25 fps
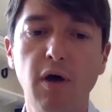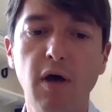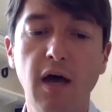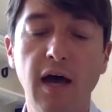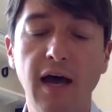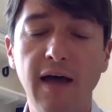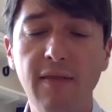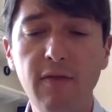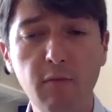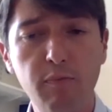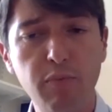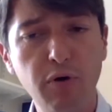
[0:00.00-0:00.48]

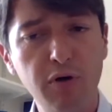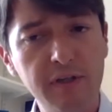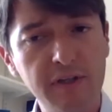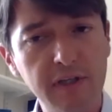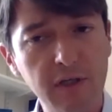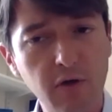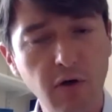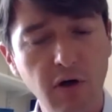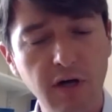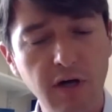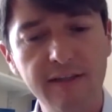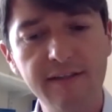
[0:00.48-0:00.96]
and the
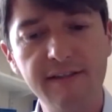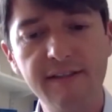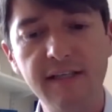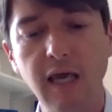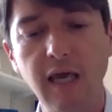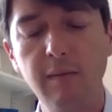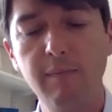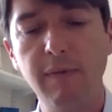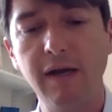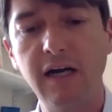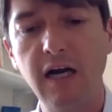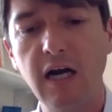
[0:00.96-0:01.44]
political
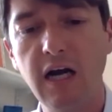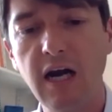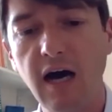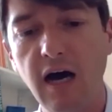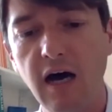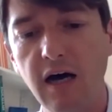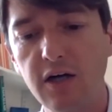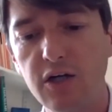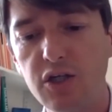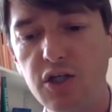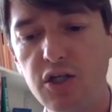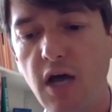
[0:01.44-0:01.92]
landscape at
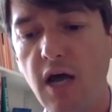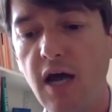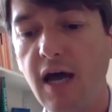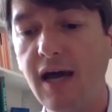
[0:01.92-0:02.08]
large